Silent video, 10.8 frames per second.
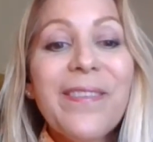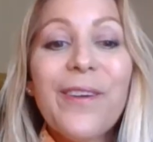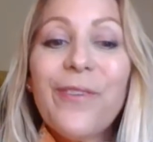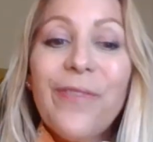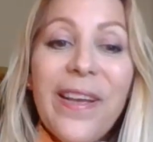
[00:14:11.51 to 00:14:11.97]

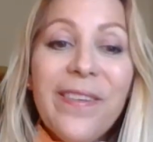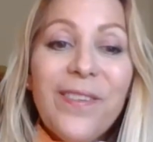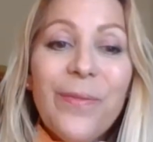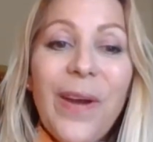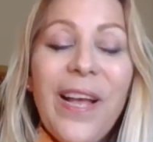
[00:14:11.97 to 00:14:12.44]
they're
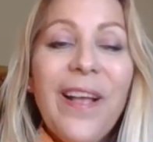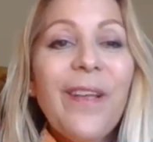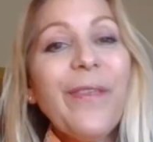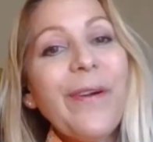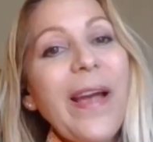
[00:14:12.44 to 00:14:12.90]
dressed
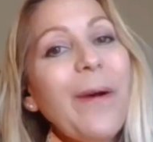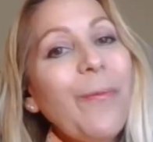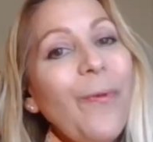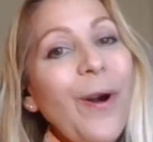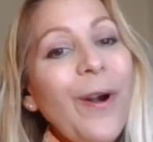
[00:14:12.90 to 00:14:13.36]
well, they're
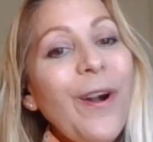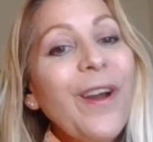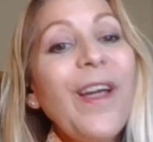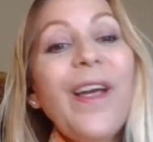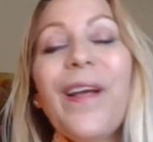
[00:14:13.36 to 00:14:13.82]
at
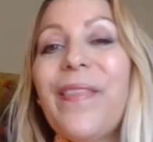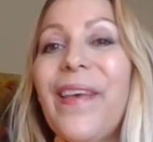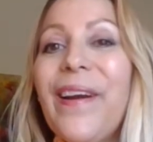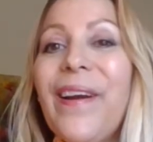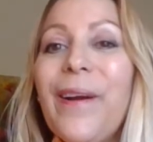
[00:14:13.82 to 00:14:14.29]
work,
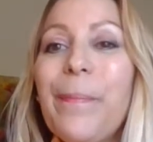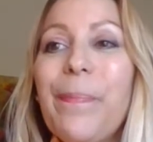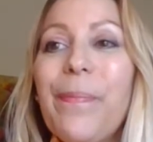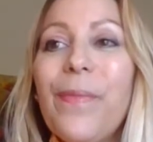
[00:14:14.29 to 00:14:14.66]
they're